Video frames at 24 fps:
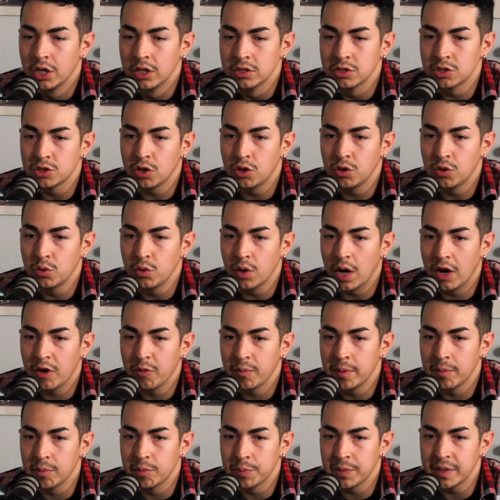So I
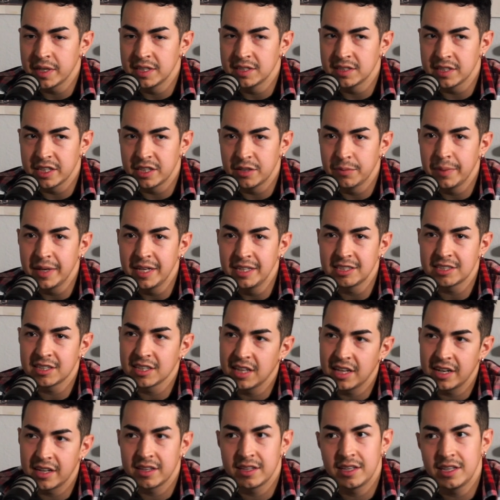remember playing second base, and a
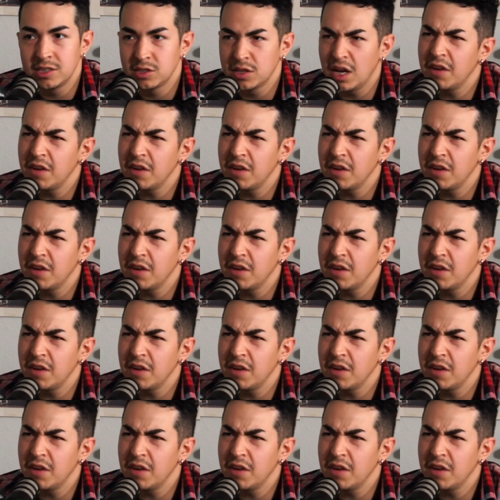lot of the kids,